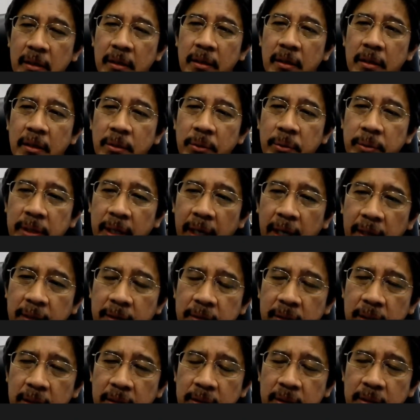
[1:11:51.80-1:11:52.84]
you
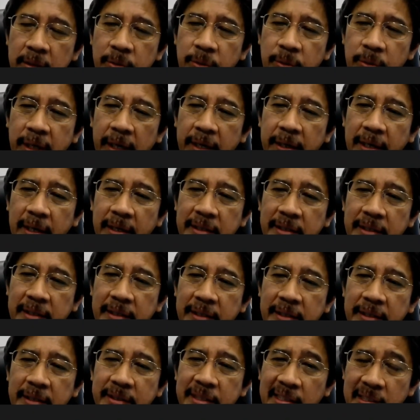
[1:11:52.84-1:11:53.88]
can
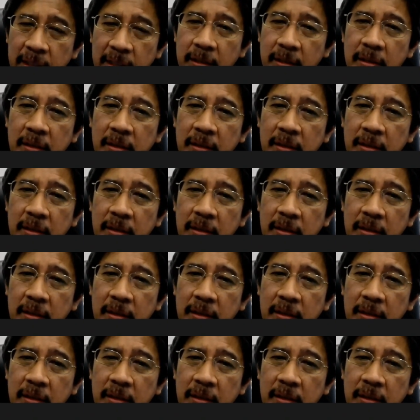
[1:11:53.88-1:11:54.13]
adjust it,